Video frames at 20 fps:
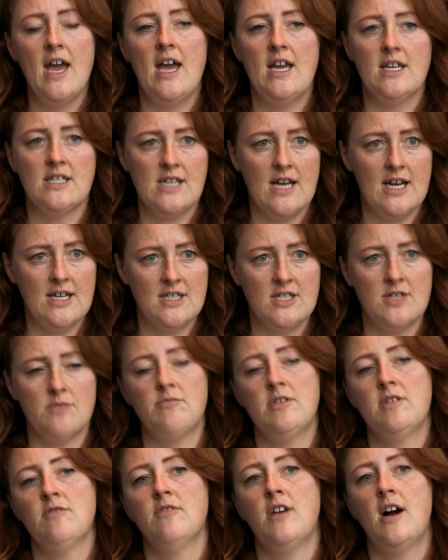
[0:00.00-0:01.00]
as
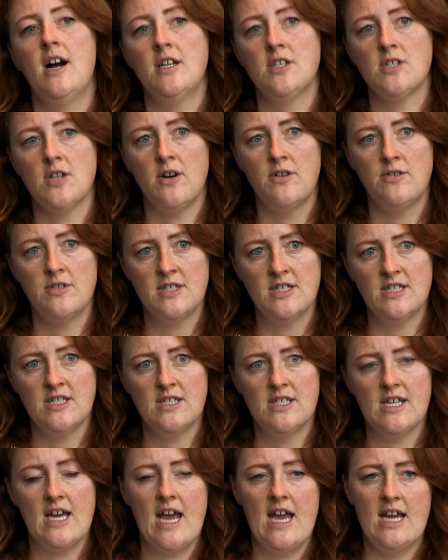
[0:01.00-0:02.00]
customary rights
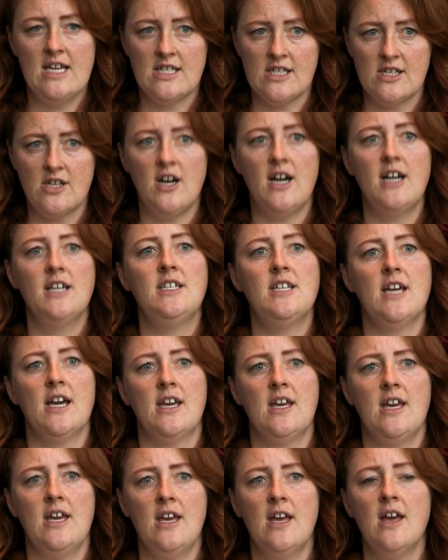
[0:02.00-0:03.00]
holders, as
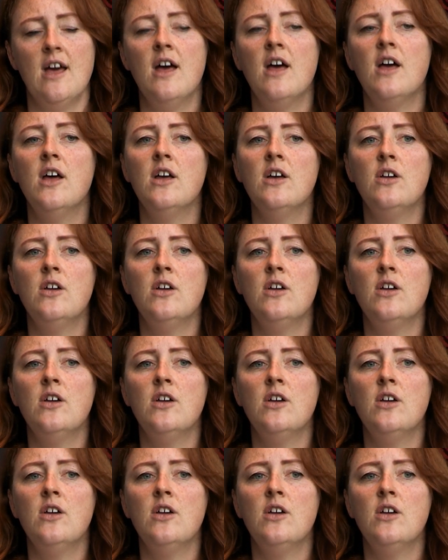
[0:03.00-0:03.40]
kaitiaki,